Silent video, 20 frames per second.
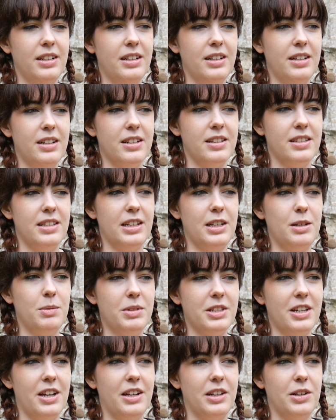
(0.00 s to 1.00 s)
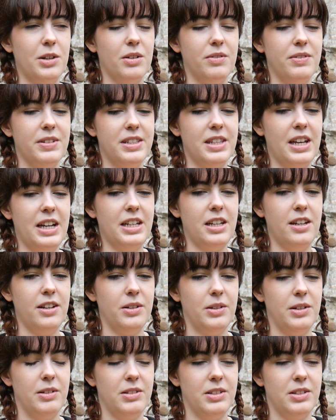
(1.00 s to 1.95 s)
Because it keeps turning off. Is that you who's